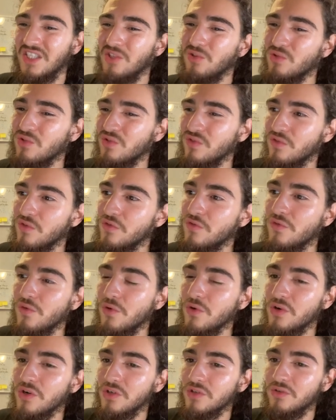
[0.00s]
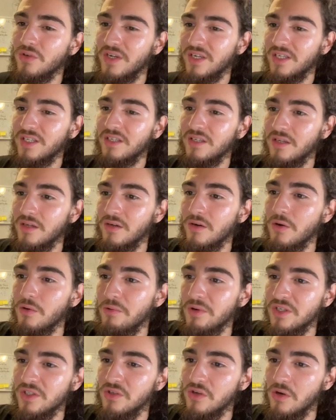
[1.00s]
useful for, so I can
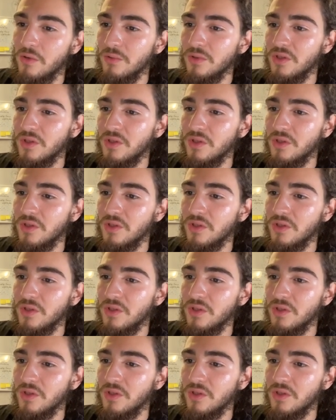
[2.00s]
always know